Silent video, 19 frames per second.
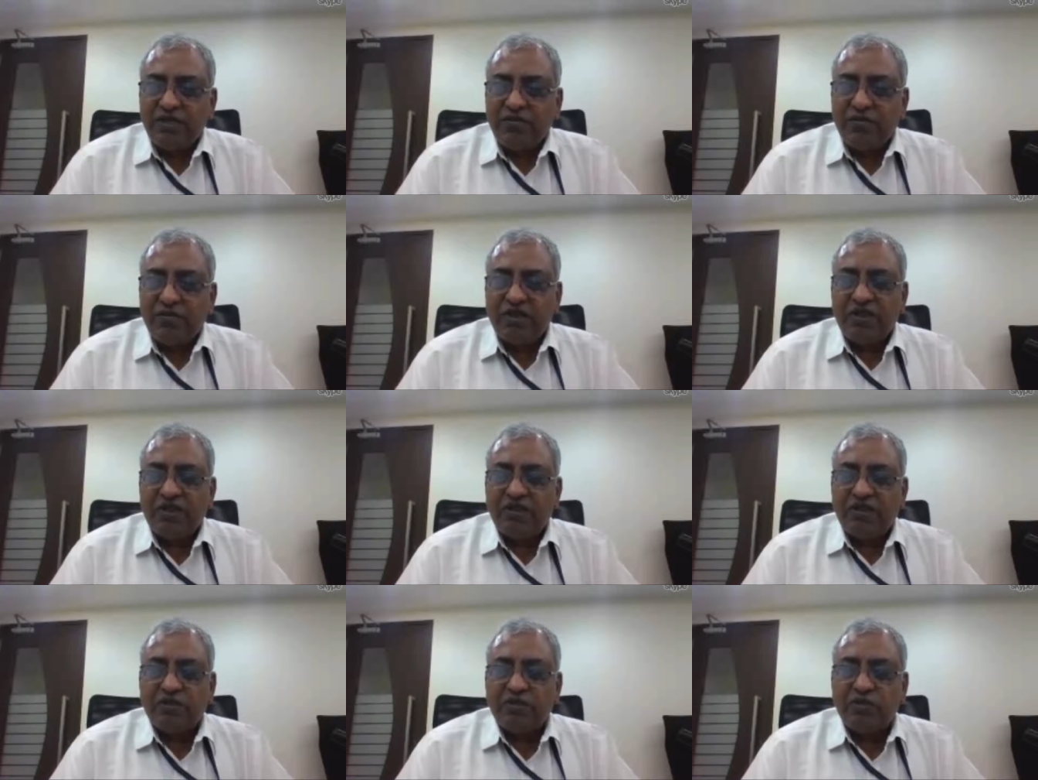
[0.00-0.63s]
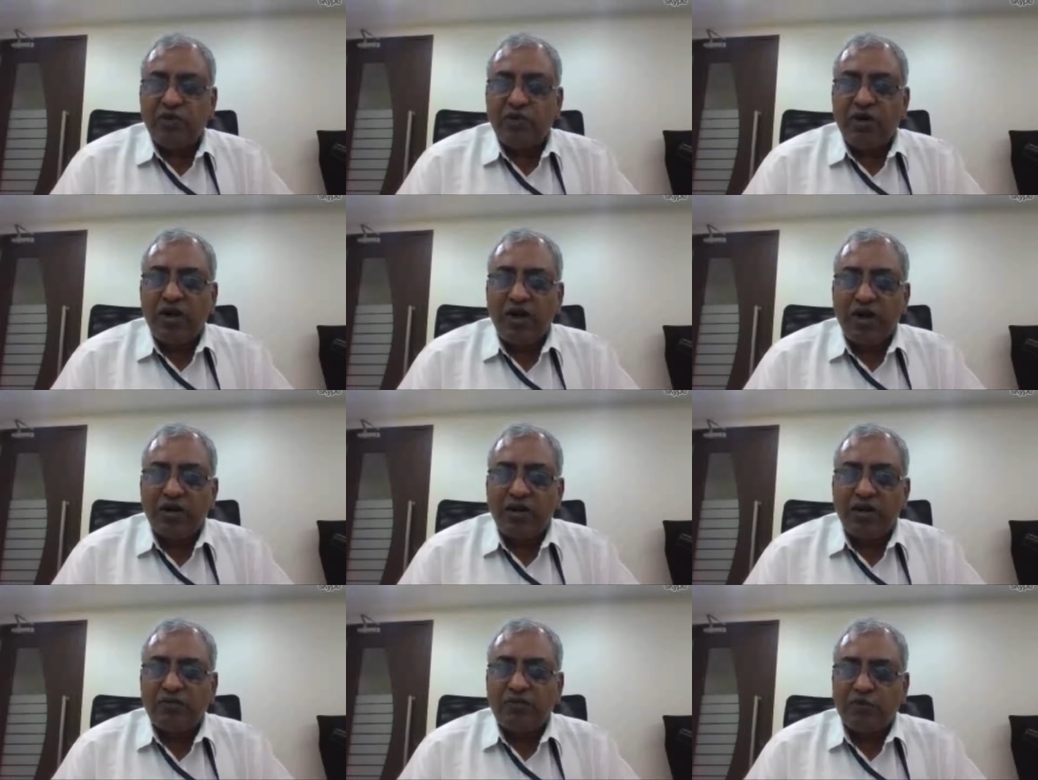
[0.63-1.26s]
but then the school
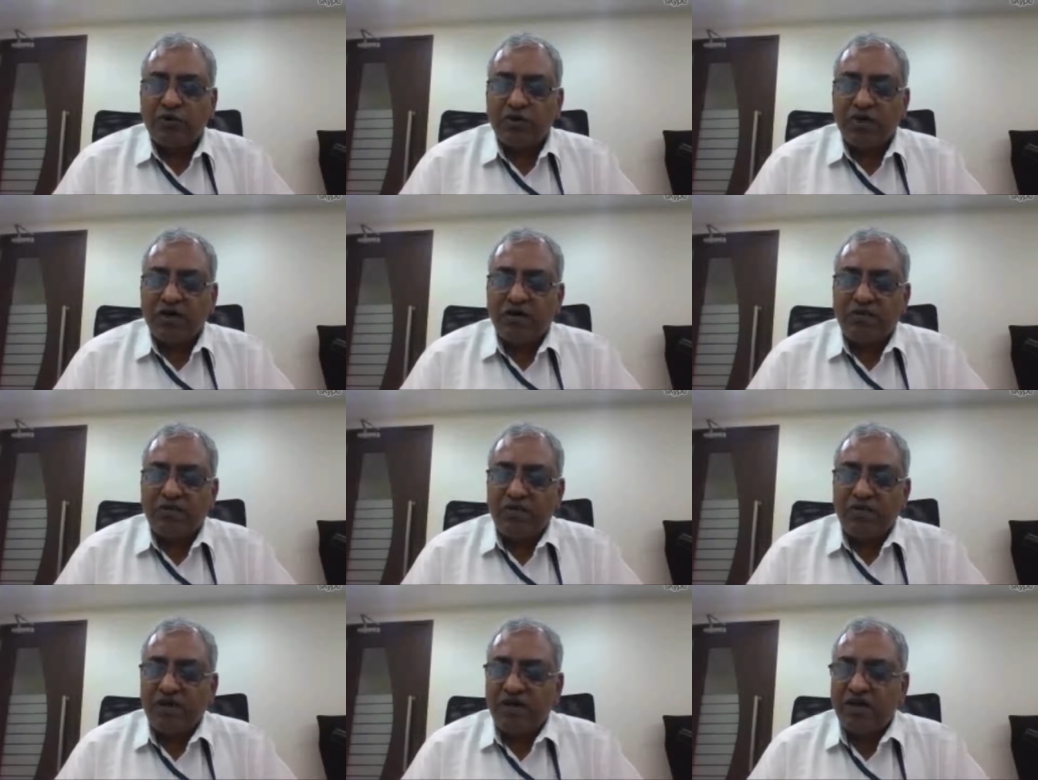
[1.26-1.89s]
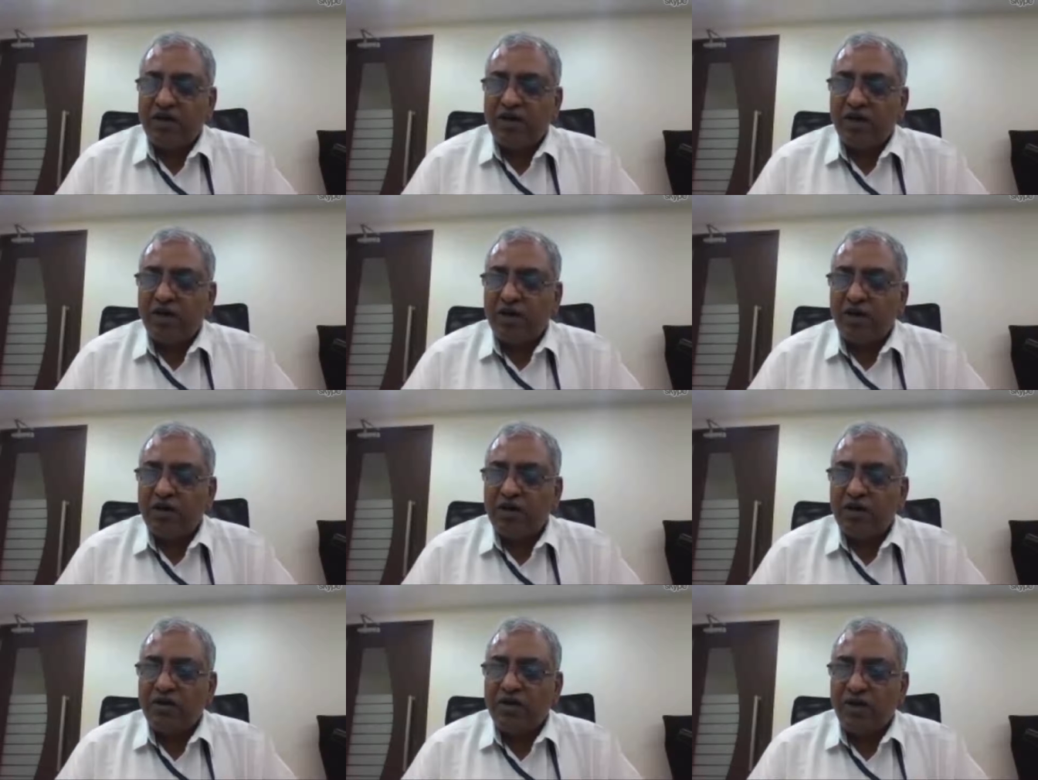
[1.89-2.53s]
health program did
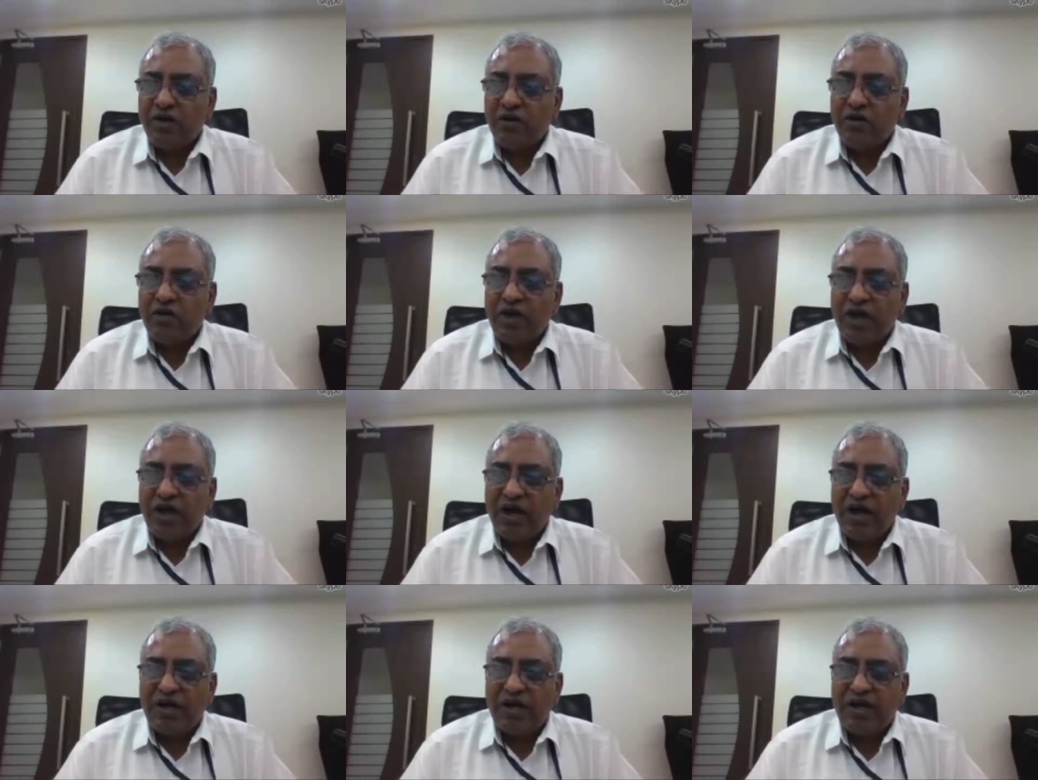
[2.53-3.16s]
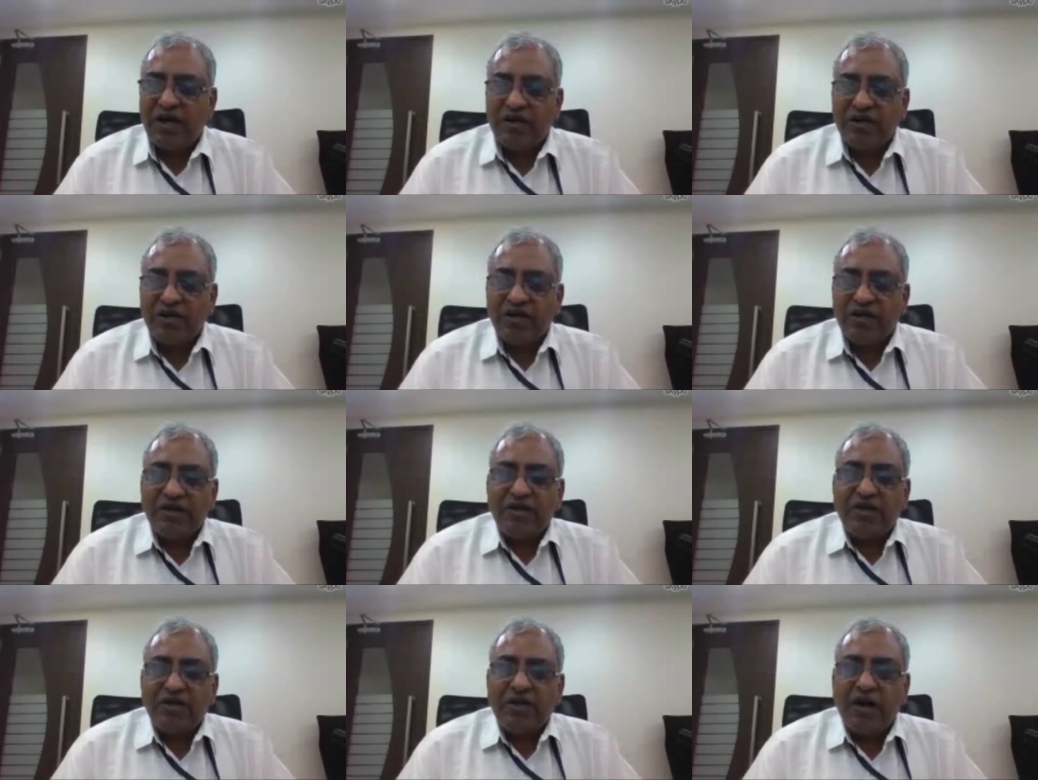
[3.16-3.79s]
not look at
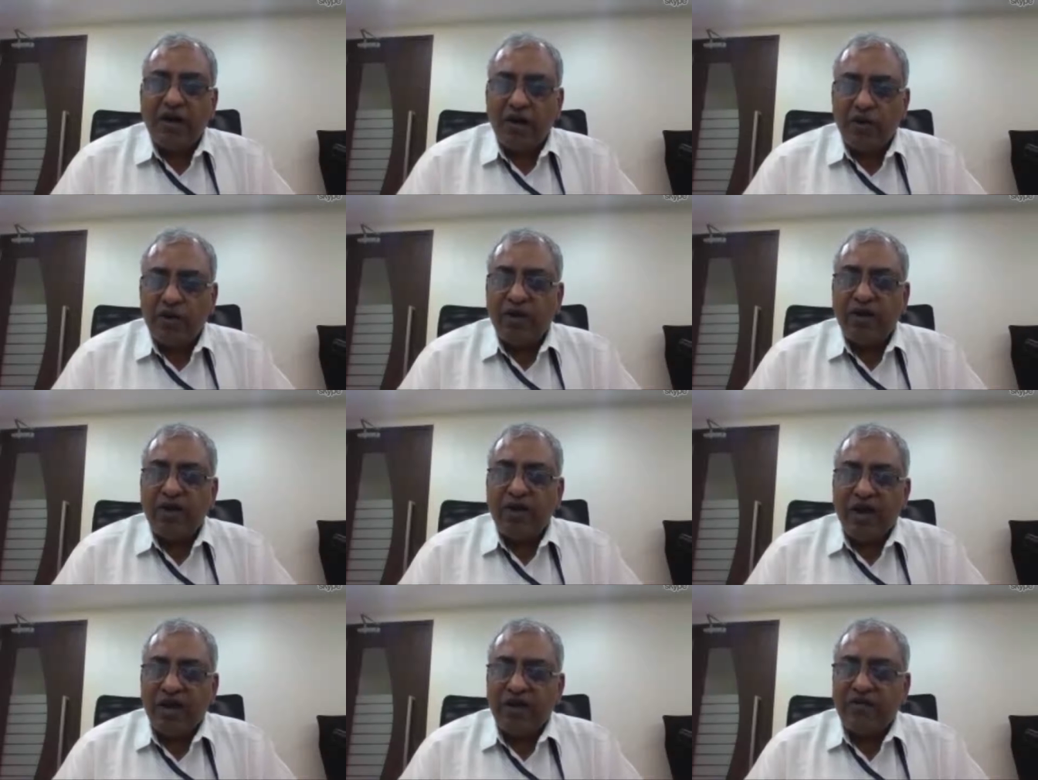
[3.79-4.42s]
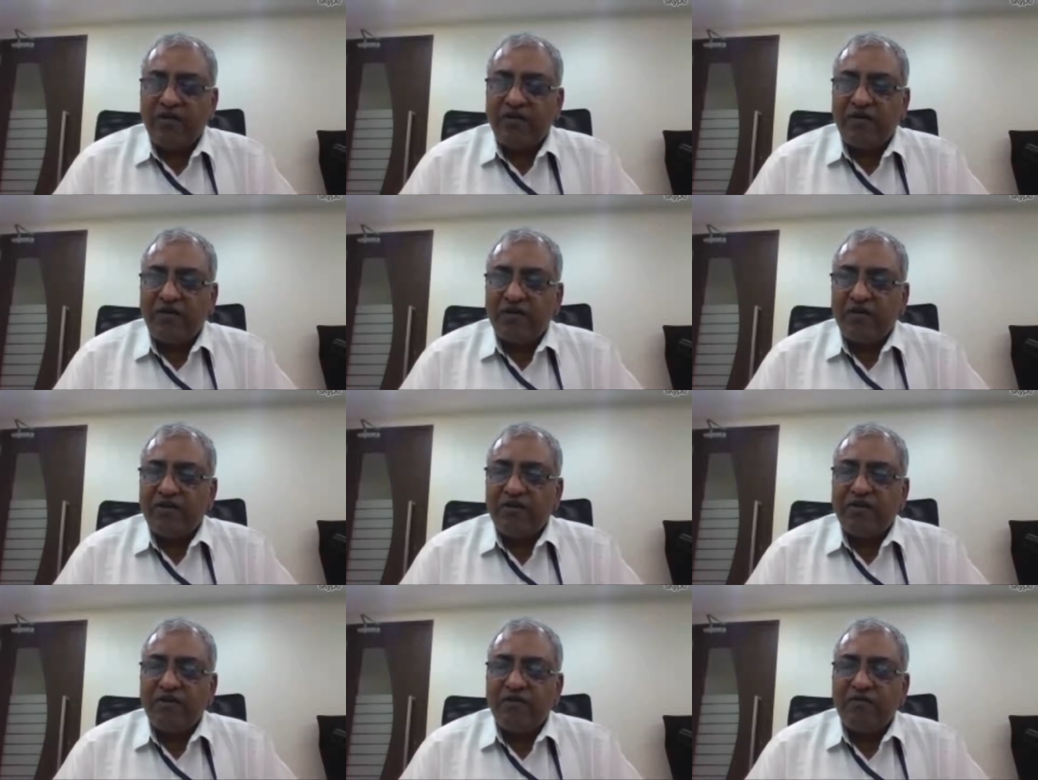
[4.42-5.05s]
looking at
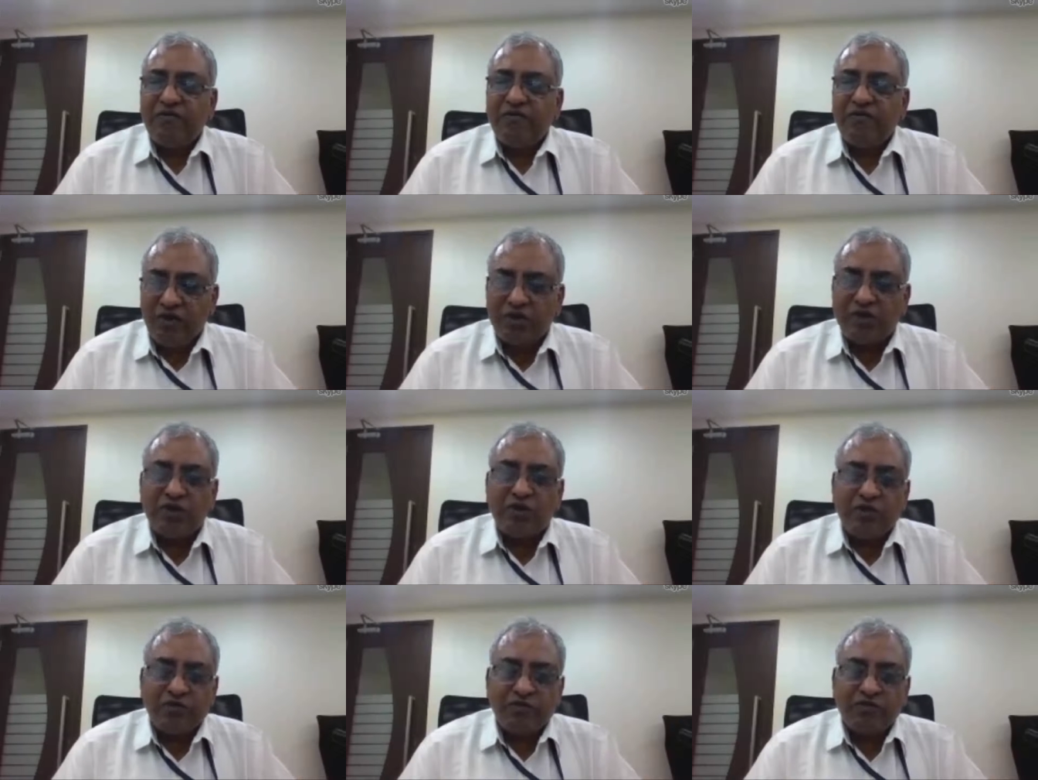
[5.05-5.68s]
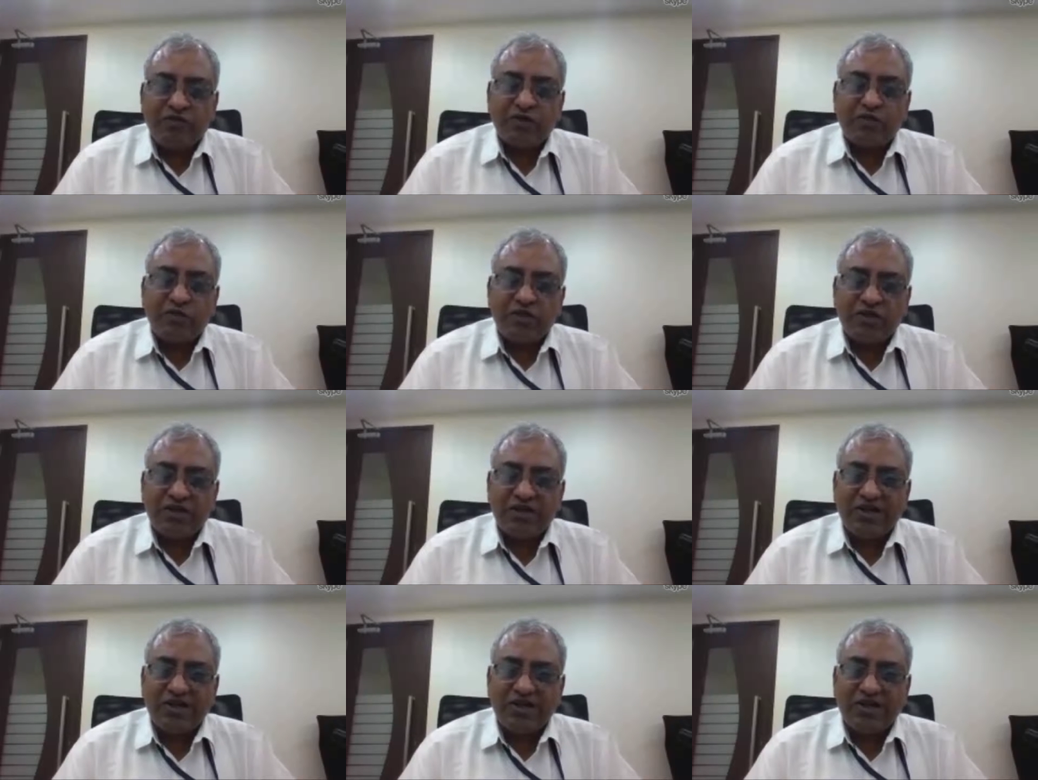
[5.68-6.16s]
the vision of school